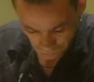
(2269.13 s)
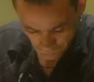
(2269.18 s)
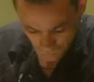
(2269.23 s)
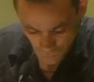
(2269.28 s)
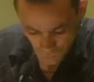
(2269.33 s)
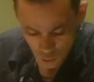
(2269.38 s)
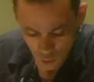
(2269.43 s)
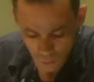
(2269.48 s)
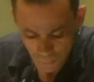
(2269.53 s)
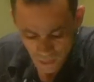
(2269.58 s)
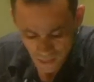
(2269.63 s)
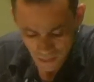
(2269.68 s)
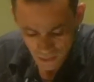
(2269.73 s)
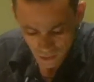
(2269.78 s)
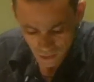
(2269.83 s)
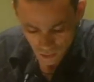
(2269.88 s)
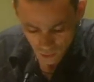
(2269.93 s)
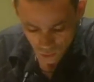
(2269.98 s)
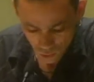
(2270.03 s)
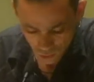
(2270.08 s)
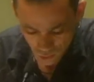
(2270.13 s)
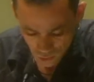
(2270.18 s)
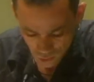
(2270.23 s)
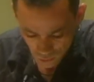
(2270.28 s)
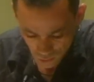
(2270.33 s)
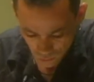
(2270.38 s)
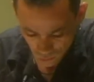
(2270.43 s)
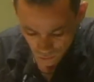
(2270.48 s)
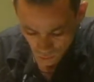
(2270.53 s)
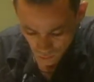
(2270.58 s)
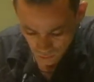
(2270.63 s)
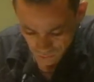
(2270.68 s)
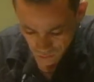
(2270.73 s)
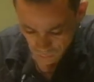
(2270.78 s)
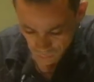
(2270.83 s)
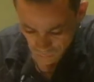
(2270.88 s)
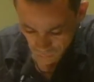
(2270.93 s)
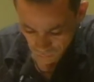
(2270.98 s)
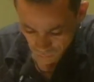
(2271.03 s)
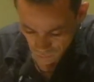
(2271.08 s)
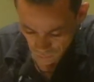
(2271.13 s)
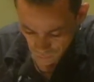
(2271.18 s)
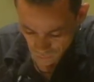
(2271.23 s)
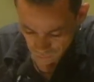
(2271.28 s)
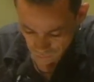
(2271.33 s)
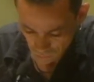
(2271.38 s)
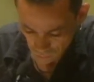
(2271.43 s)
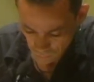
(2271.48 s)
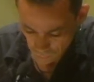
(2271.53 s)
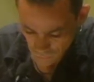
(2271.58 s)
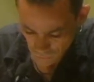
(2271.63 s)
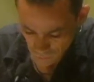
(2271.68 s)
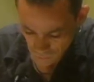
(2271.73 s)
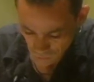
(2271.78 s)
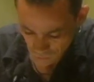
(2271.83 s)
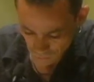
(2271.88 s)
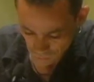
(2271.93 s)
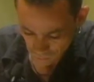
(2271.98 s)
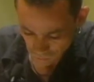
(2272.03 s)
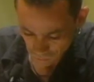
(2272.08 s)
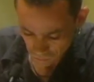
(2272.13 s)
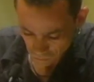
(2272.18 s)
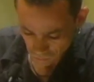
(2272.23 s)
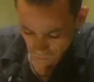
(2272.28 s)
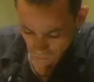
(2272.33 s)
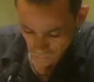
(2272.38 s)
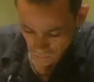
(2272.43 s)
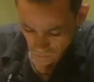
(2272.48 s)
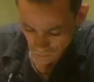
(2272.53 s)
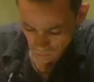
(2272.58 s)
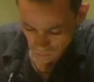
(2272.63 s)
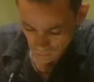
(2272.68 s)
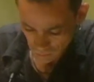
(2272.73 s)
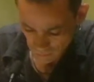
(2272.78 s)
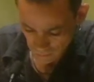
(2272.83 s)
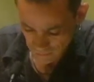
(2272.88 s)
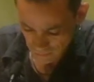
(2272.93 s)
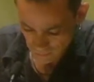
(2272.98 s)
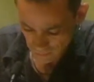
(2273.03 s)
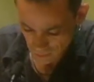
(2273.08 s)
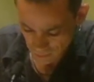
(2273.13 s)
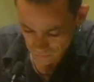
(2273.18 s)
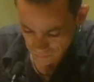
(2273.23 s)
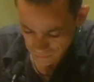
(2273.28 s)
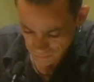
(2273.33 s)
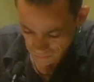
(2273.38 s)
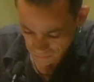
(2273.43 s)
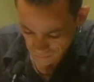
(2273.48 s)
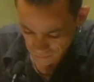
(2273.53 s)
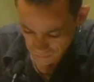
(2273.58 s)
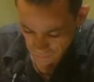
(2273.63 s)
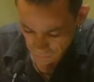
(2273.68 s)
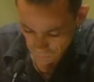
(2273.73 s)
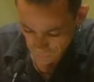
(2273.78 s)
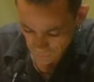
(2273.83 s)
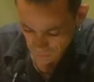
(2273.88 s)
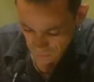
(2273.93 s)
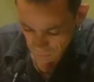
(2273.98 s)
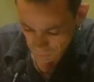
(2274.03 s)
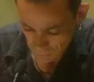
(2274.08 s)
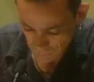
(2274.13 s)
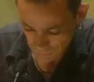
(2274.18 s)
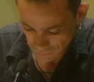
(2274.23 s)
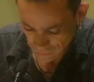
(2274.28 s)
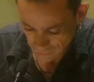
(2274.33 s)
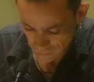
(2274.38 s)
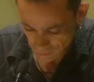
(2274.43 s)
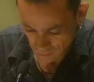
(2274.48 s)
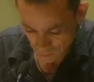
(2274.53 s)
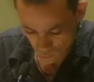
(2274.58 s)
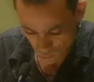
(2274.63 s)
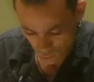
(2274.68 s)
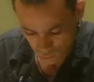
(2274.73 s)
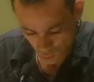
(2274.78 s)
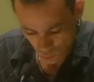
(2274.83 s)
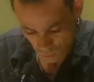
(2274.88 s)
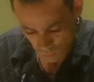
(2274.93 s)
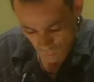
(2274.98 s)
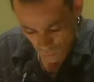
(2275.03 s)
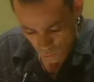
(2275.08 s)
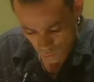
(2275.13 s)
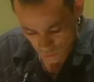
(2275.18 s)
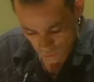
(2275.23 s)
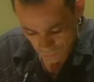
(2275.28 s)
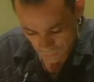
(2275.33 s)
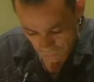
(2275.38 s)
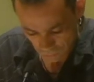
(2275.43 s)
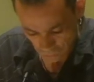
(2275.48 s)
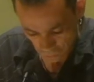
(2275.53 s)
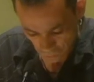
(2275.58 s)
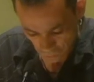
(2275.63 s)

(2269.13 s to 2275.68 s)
So my hell continued after being released from prison as a living nightmare played in slow motion.